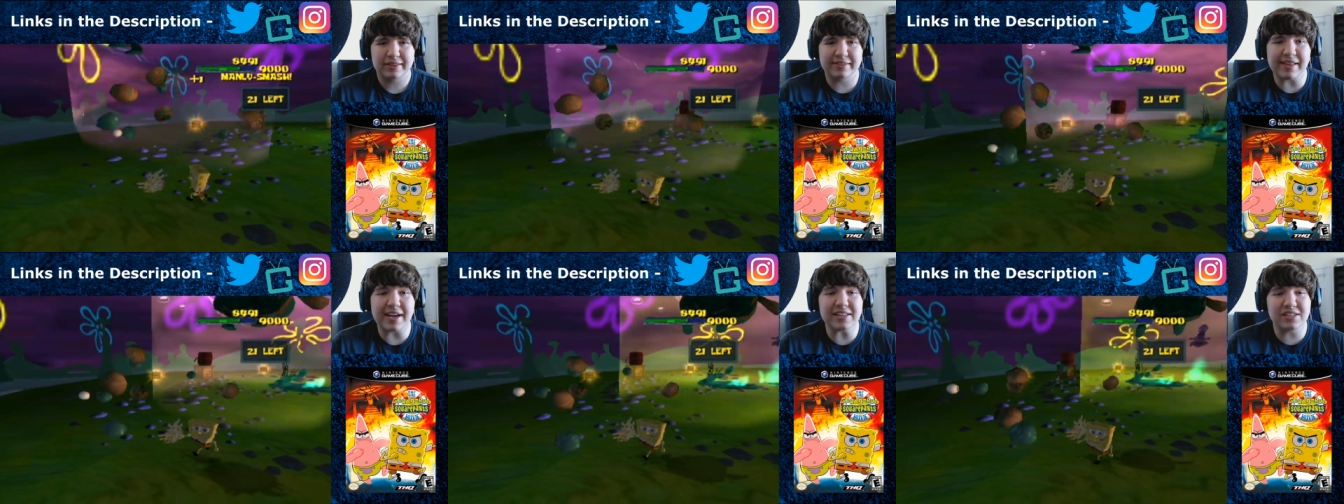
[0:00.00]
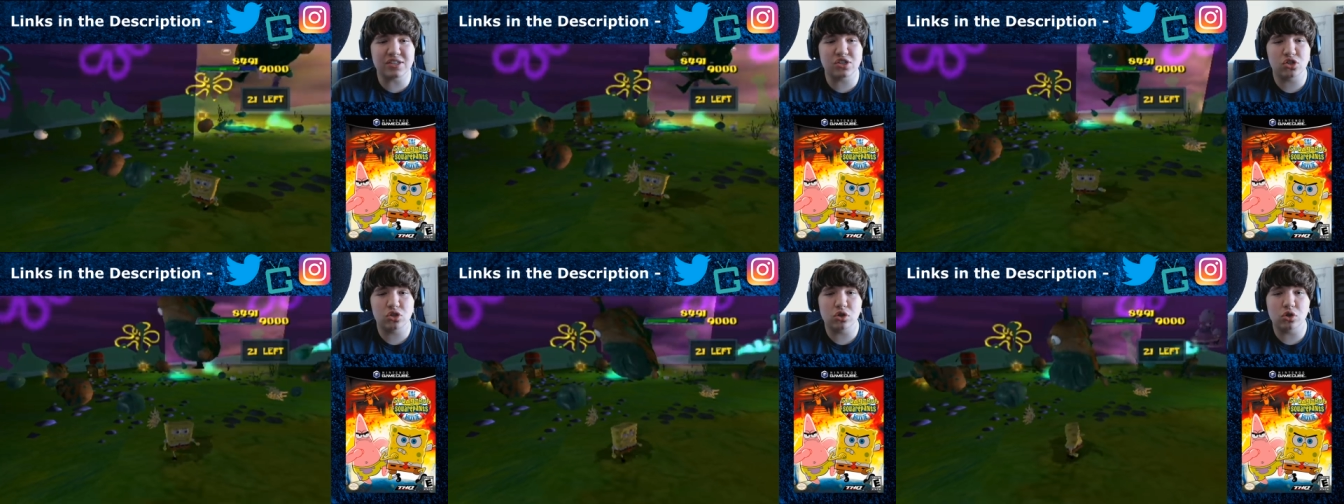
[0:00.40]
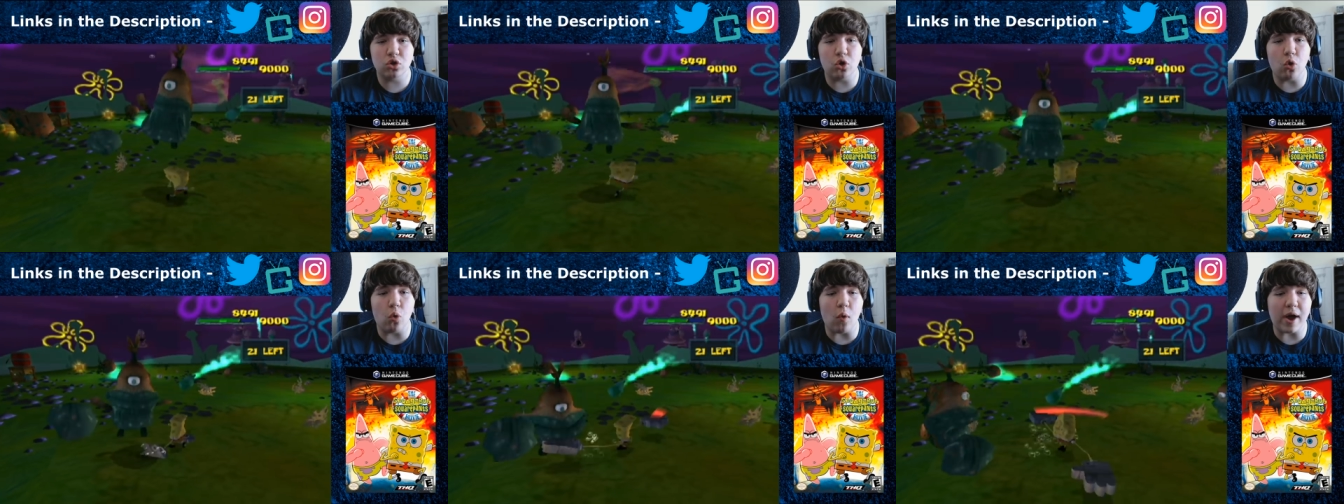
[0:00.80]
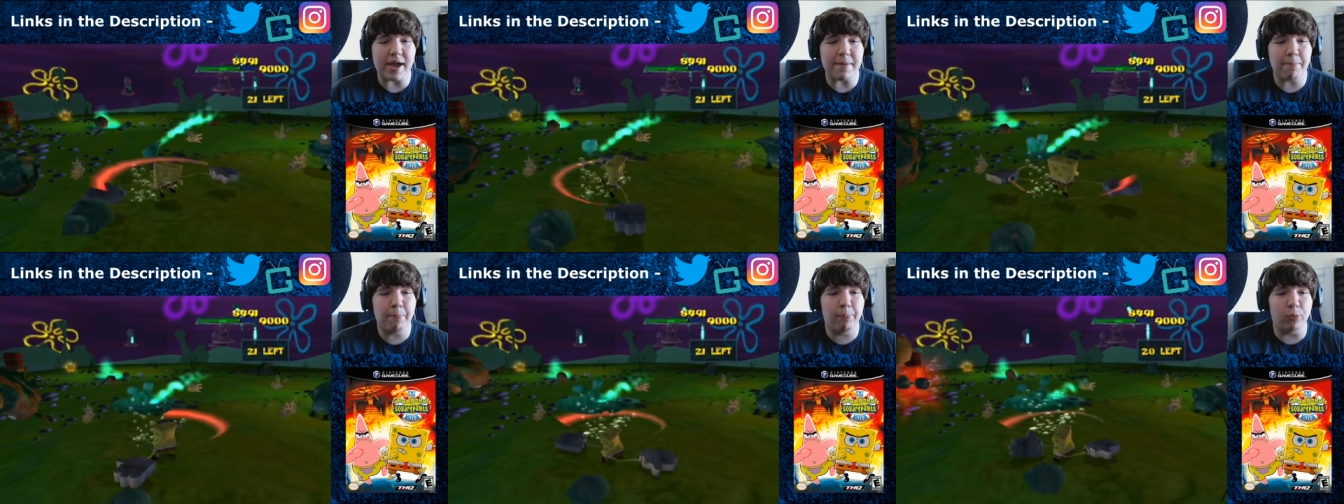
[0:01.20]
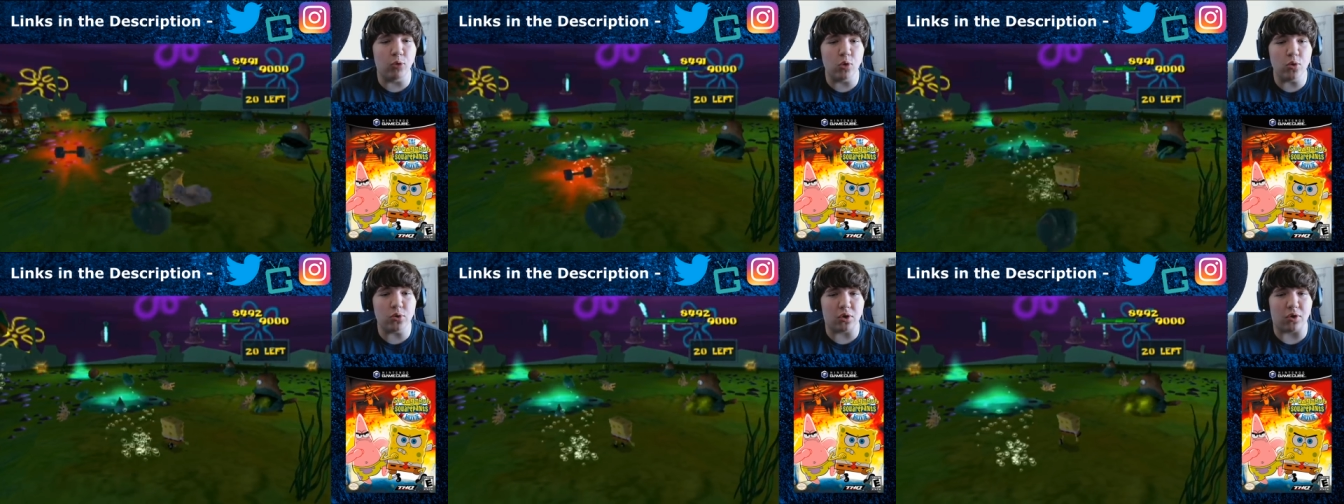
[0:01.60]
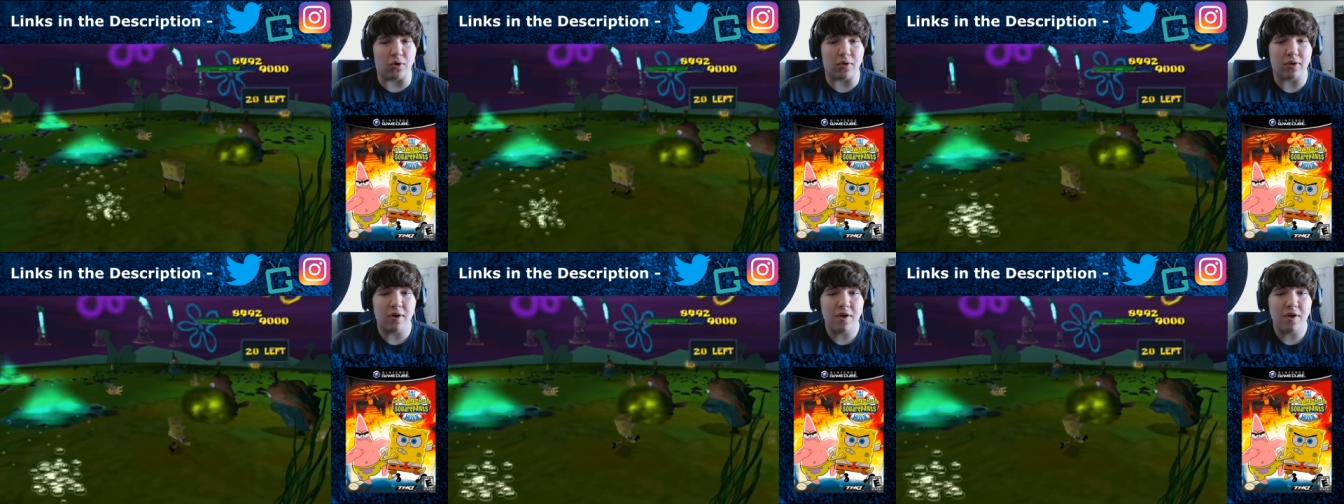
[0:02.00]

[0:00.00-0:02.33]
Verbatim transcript: That's quite brutal